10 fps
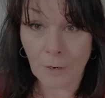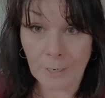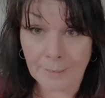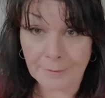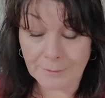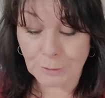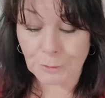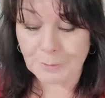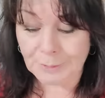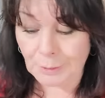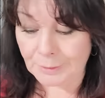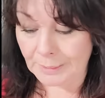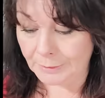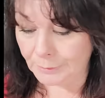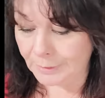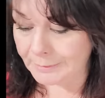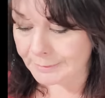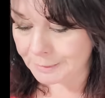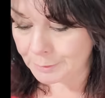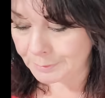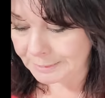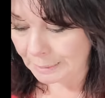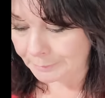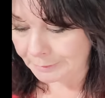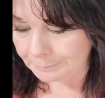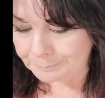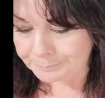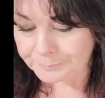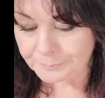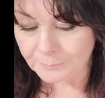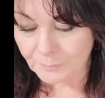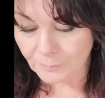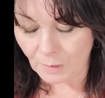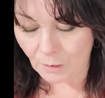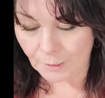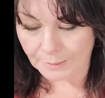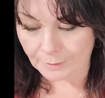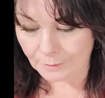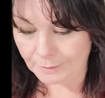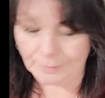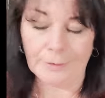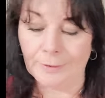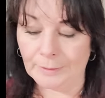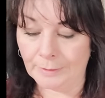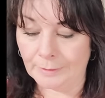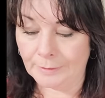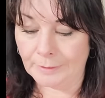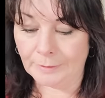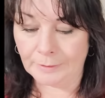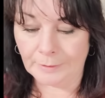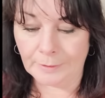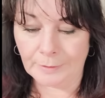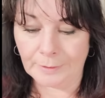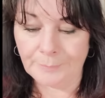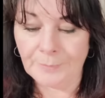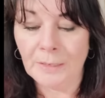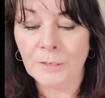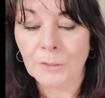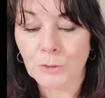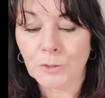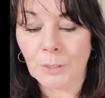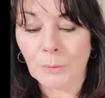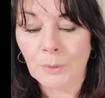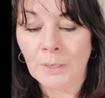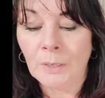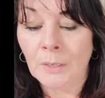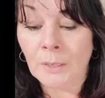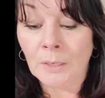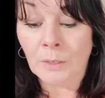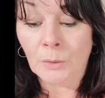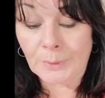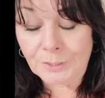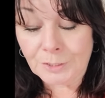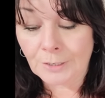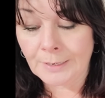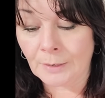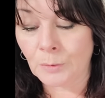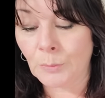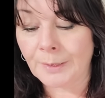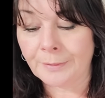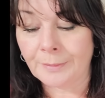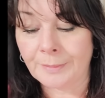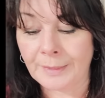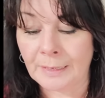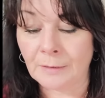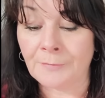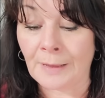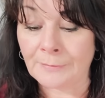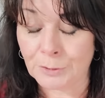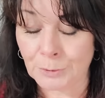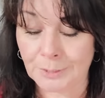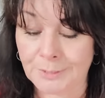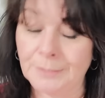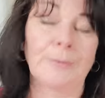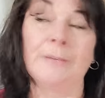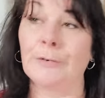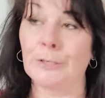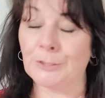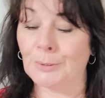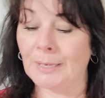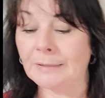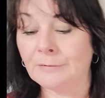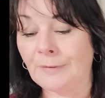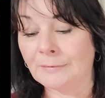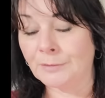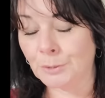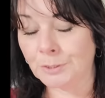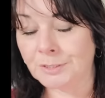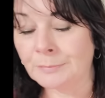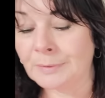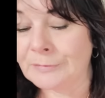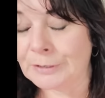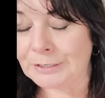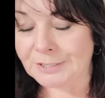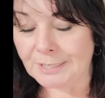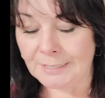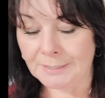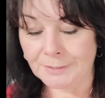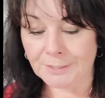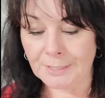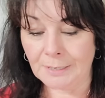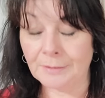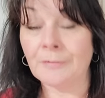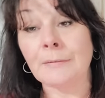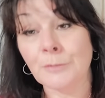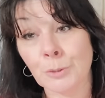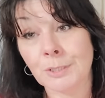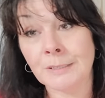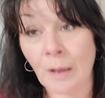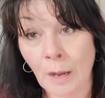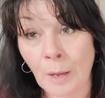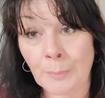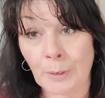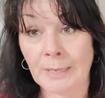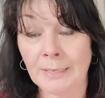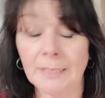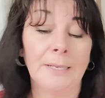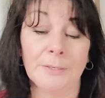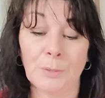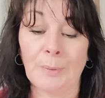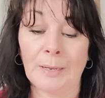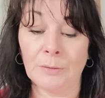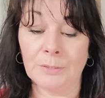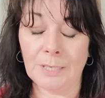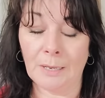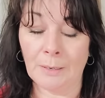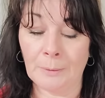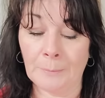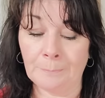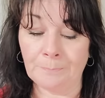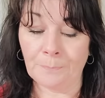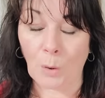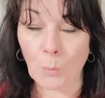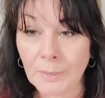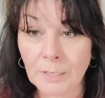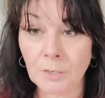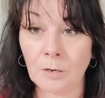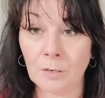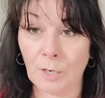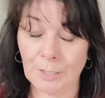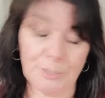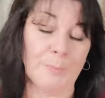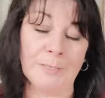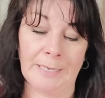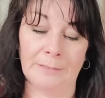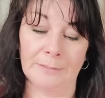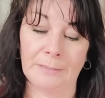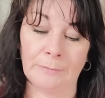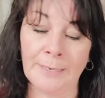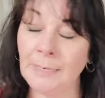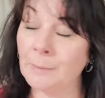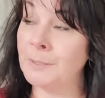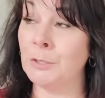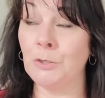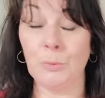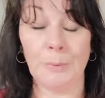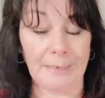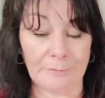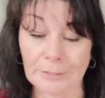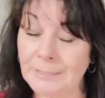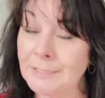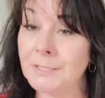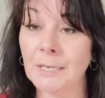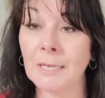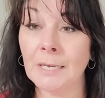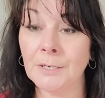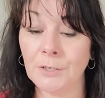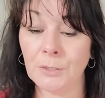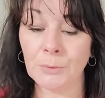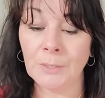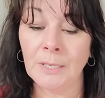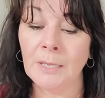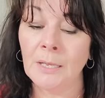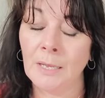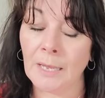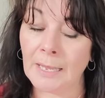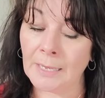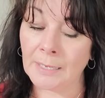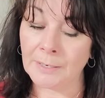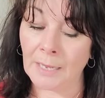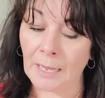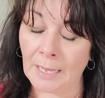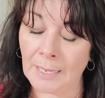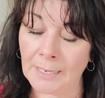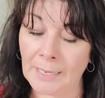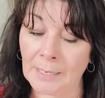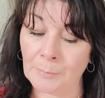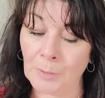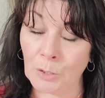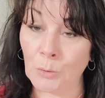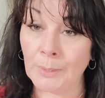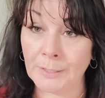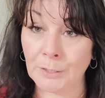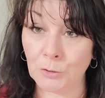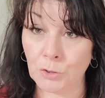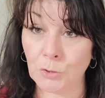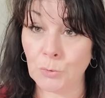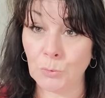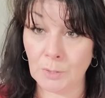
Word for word: All right, this is what's going on, okay? This is what's happening. All right, all right, all right, all right, all right, all right, all right, all right. So we start out with the Five of Swords in reverse, okay? The Five of Swords in reverse is, the Five of Swords in the upright is about um, win at all costs mentality, right? I'm going to do whatever it is that I got to do, and I am going to